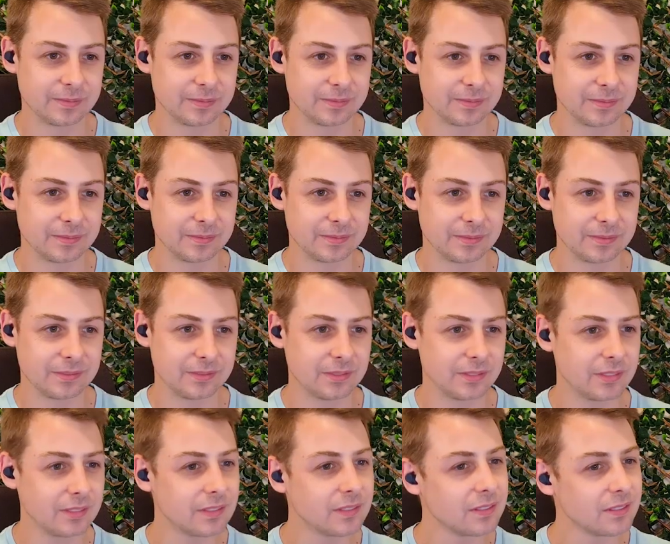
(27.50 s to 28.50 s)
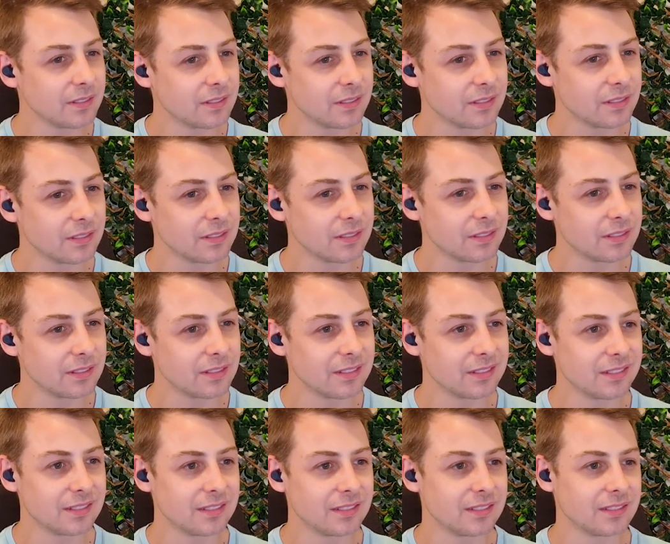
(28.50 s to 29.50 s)

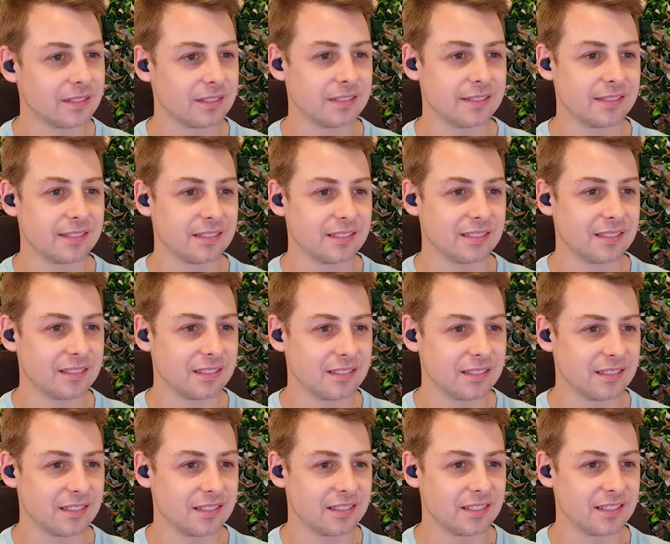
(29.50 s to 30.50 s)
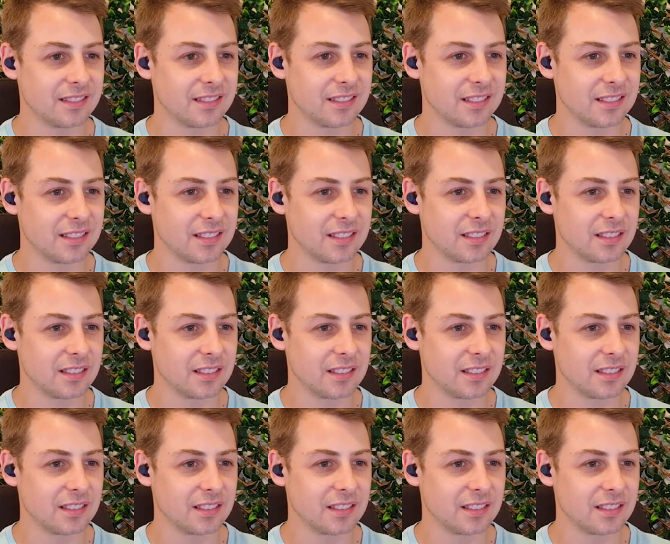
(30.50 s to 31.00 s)
(silent)